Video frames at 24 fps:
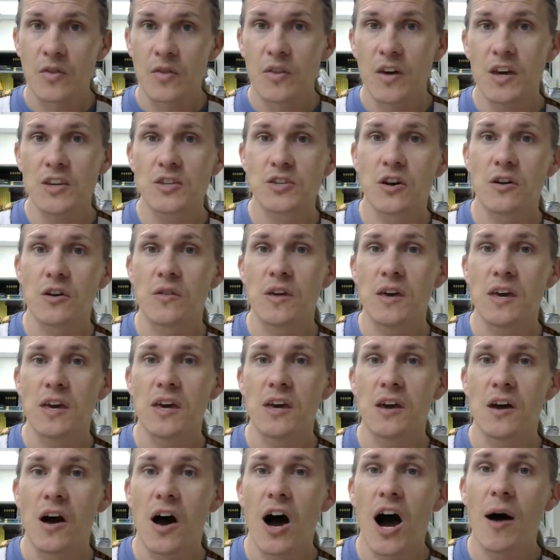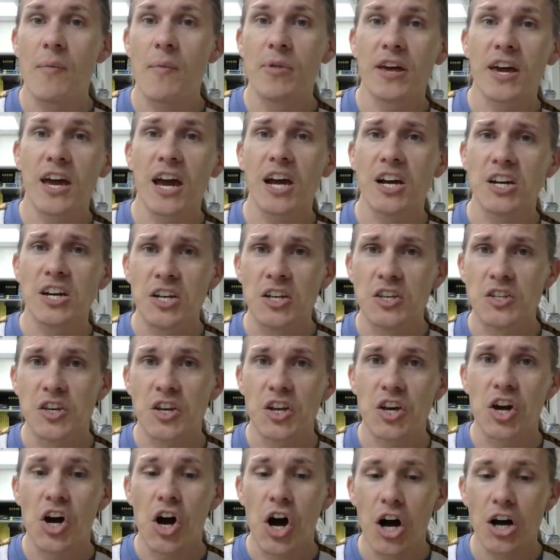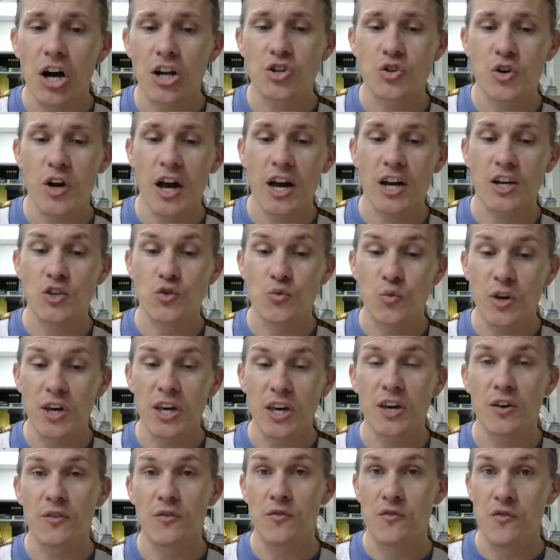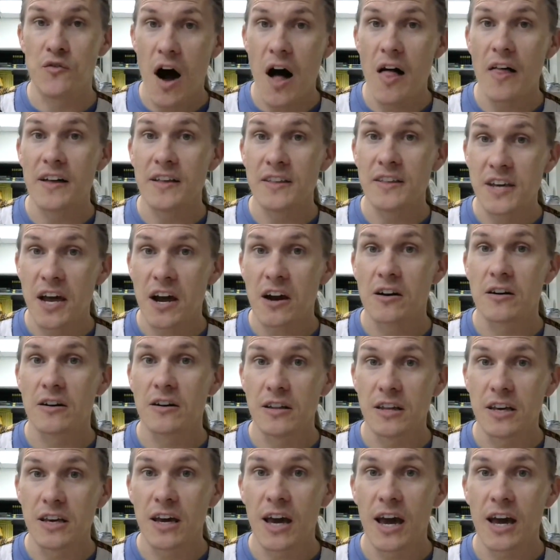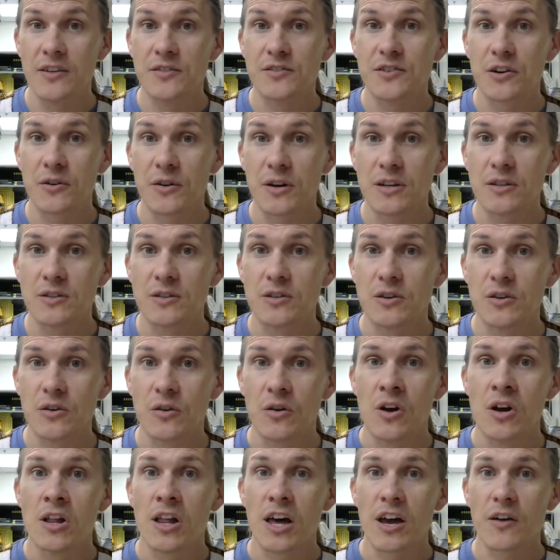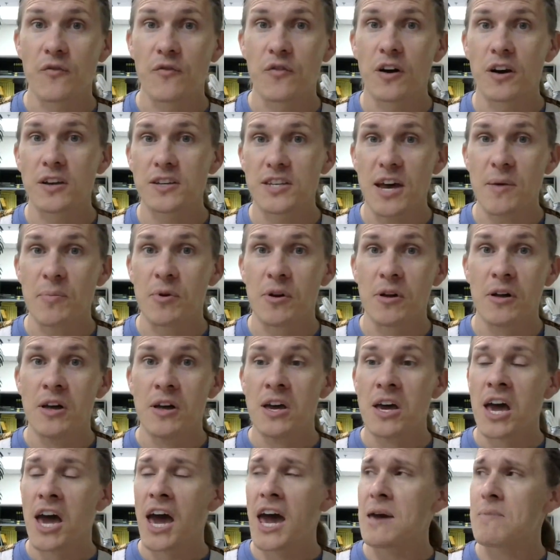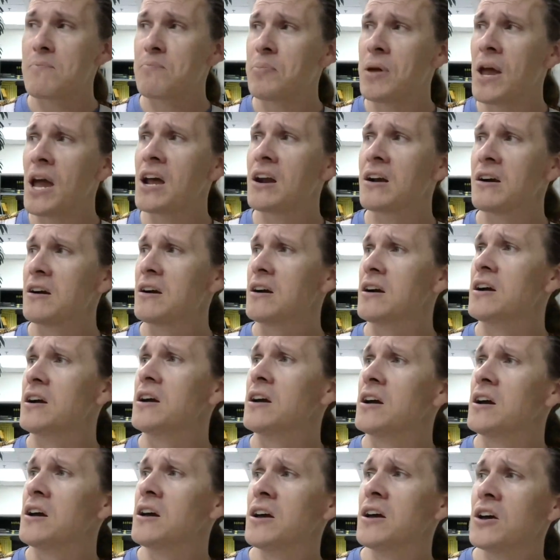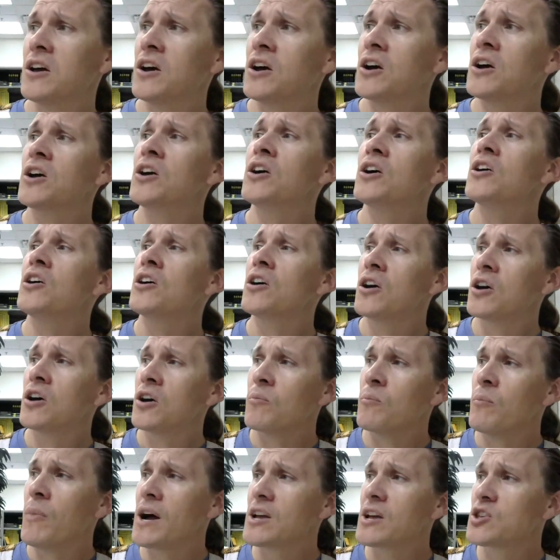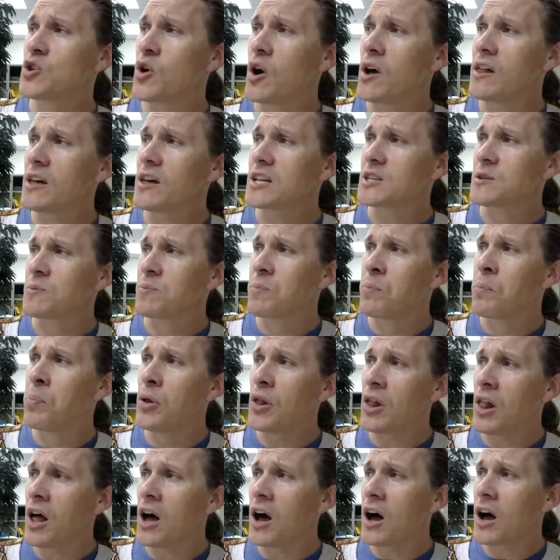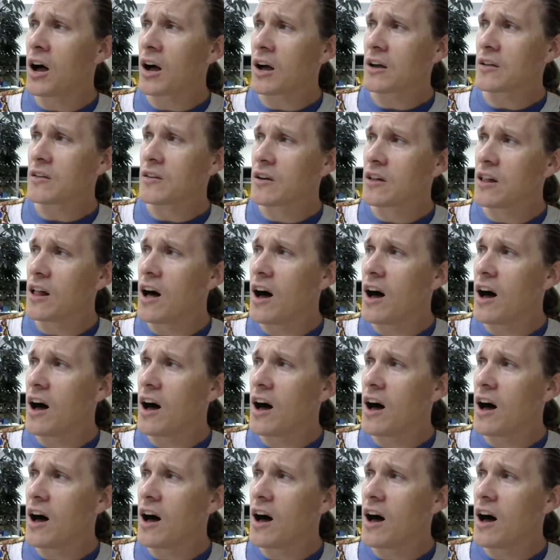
These are the obligations and contracts we voluntarily enter into. Like, for example, hey, Peter, my toilet's clogged.